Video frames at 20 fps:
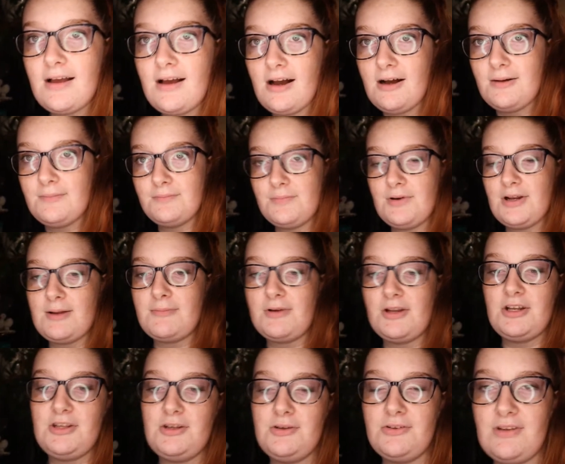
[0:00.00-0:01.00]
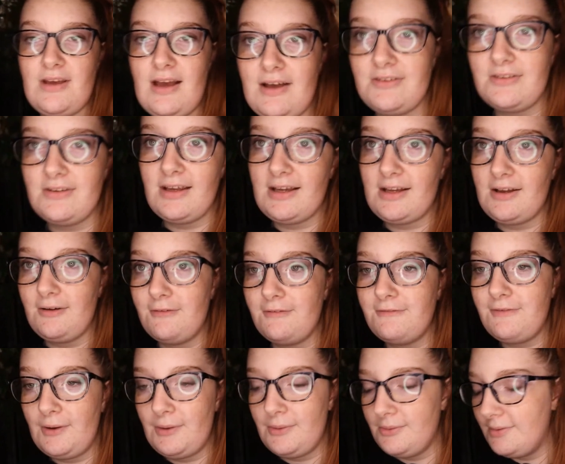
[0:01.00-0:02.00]
but I'm gonna use it as like a
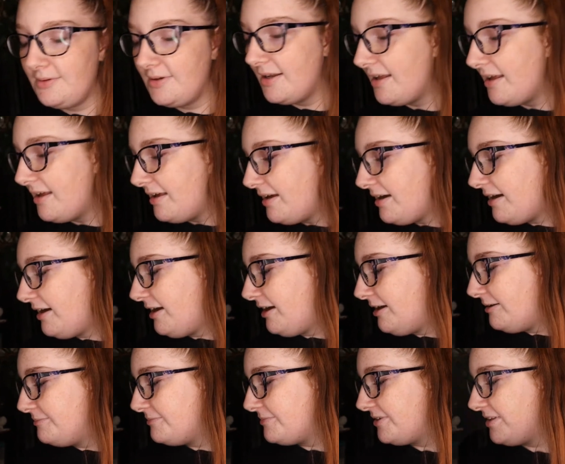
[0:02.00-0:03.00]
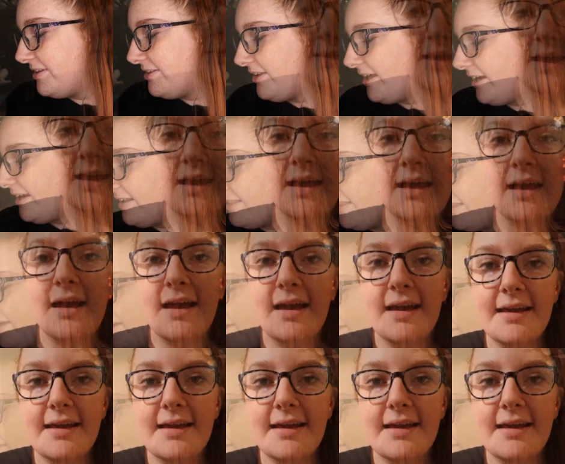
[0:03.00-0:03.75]
phone light thing.